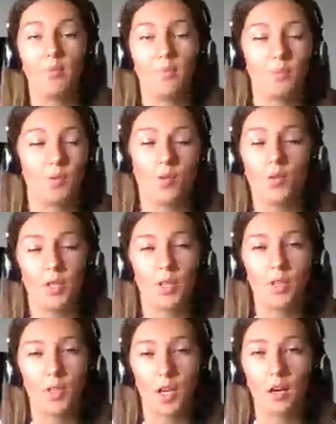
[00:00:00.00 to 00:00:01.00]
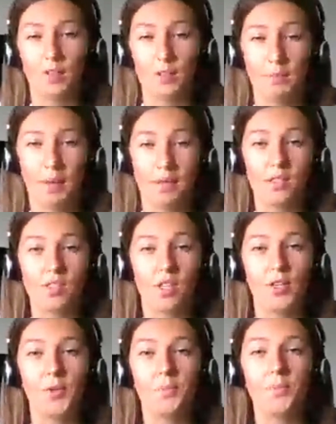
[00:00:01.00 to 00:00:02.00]
through the current month.
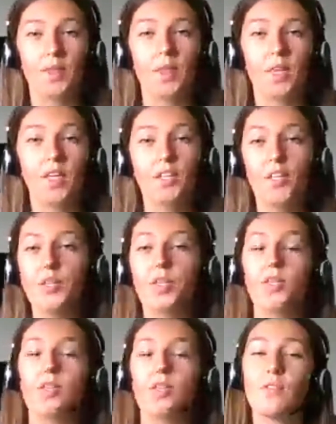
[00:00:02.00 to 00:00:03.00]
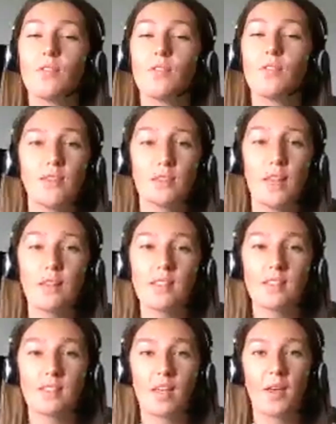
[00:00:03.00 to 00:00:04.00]
So due to the recent
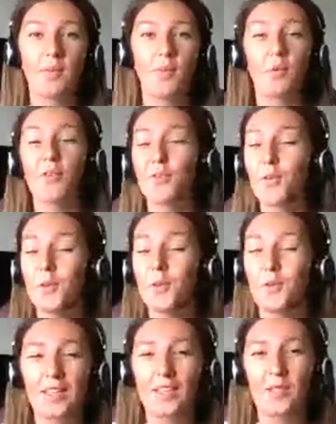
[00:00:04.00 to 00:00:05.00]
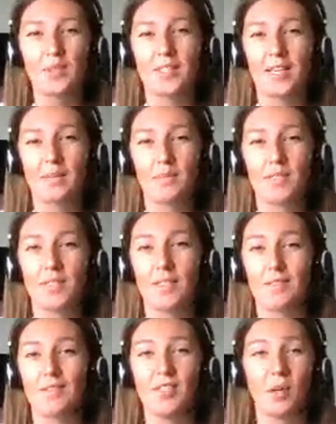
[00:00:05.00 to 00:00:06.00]
events, we've all had to adapt
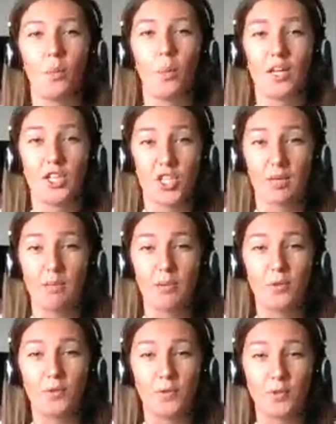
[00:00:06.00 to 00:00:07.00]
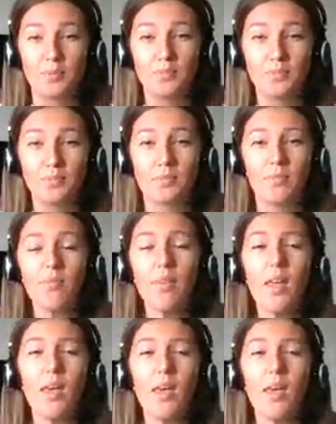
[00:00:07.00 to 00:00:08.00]
in some way, shape or form.
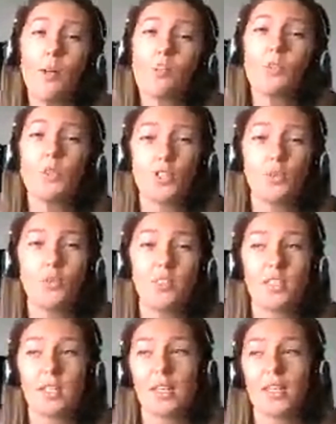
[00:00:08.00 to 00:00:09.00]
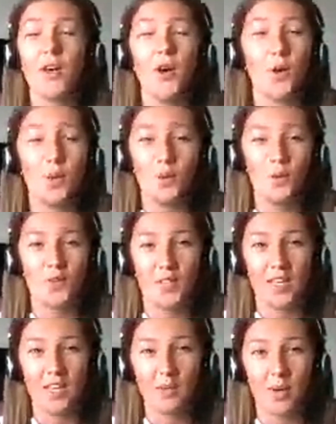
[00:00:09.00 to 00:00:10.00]
And whilst we do want to thank all of the
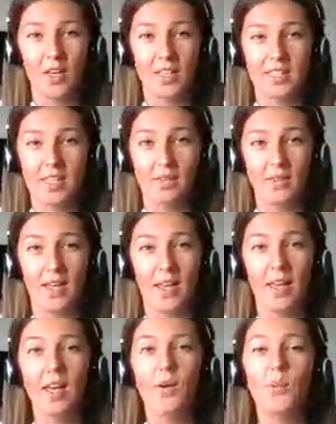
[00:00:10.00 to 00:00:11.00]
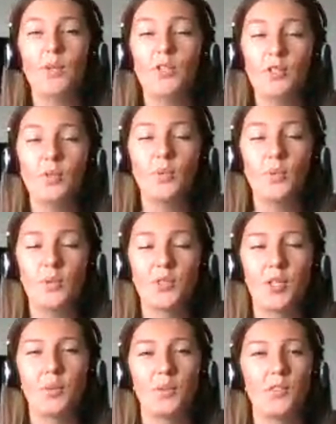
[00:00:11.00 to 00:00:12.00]
key workers out there, we do
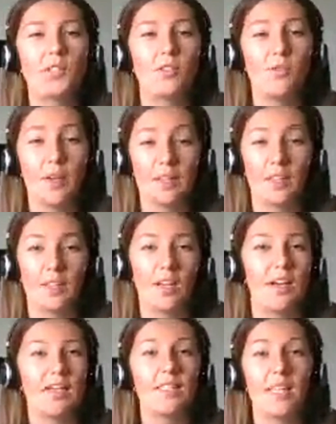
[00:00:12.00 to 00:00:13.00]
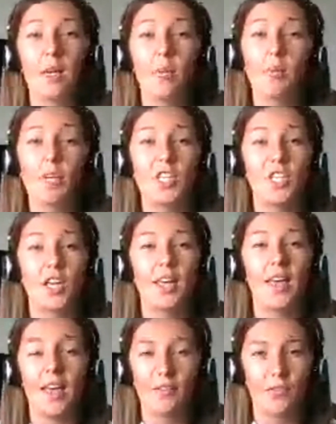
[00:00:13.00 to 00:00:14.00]
also want to recognise and
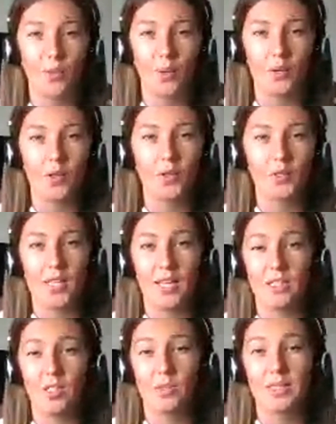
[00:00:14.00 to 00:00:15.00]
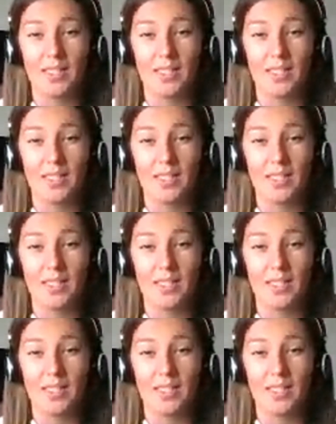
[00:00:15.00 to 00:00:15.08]
appreciate everyone who's had to